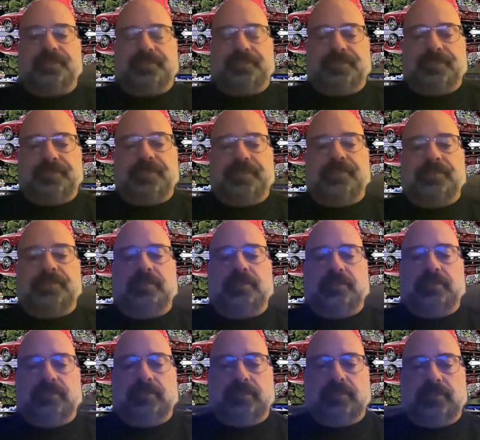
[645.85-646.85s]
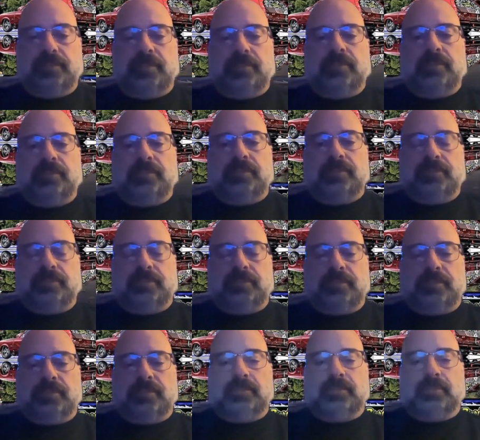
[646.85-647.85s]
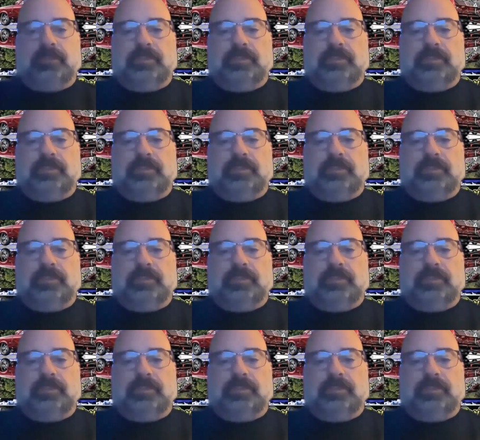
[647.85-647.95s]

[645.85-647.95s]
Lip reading: anything up. And once